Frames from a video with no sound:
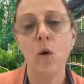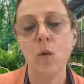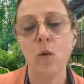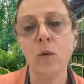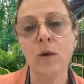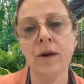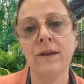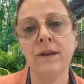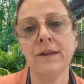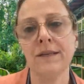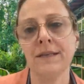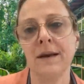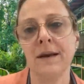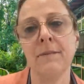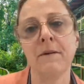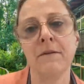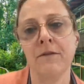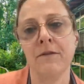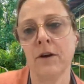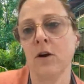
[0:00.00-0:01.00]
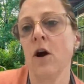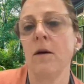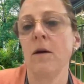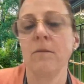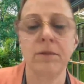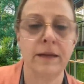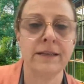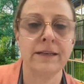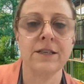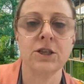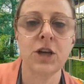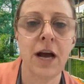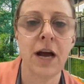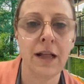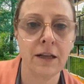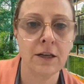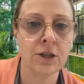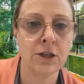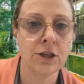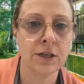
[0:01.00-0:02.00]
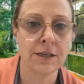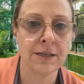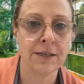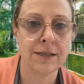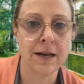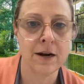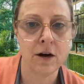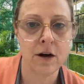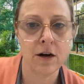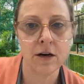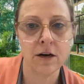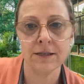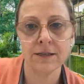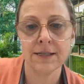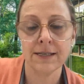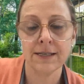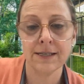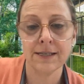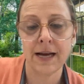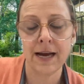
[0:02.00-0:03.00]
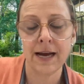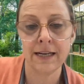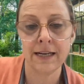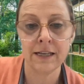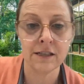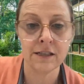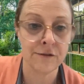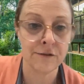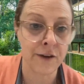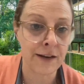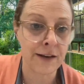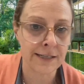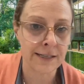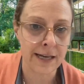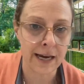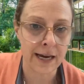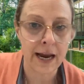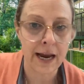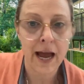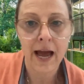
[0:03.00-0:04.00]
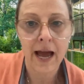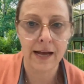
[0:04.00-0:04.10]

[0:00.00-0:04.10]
with some of the complex challenges that our society is facing.